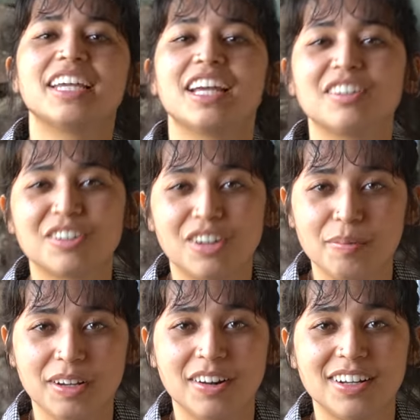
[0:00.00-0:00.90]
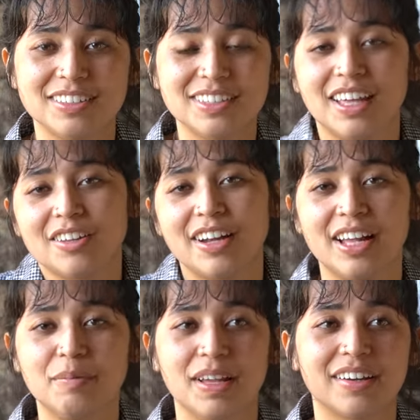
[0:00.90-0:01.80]
killer comic artist, killer
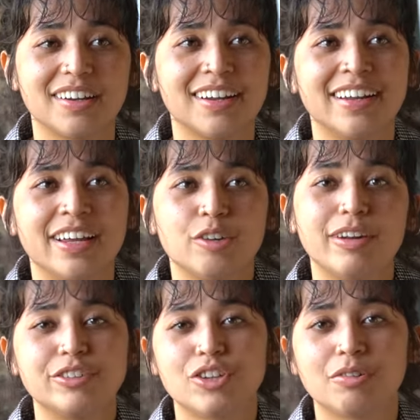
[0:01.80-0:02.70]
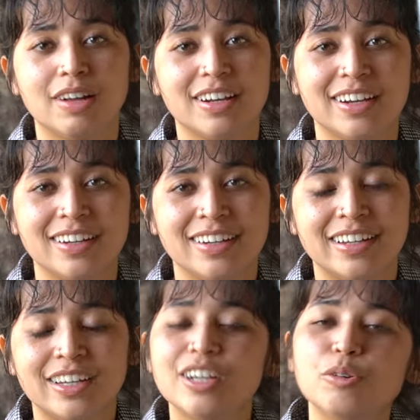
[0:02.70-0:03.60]
animator, great showrunner,
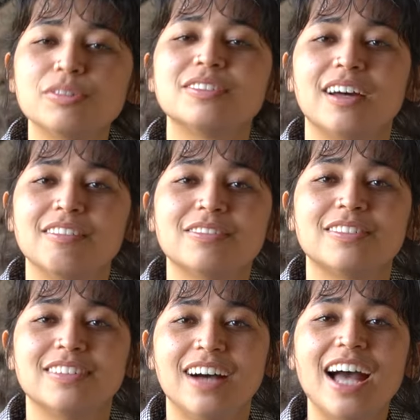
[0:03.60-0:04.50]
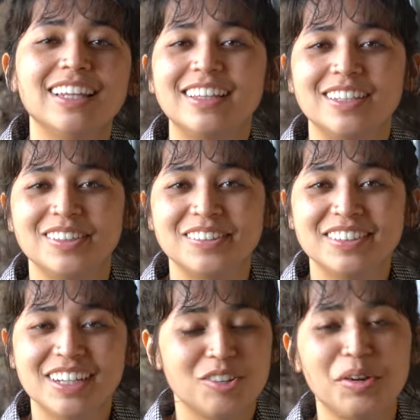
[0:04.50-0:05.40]
cool stuff. I like the
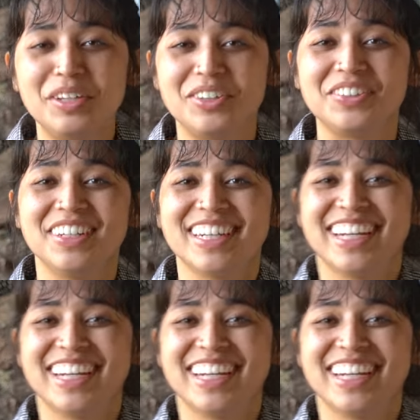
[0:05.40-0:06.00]
dude, great dude.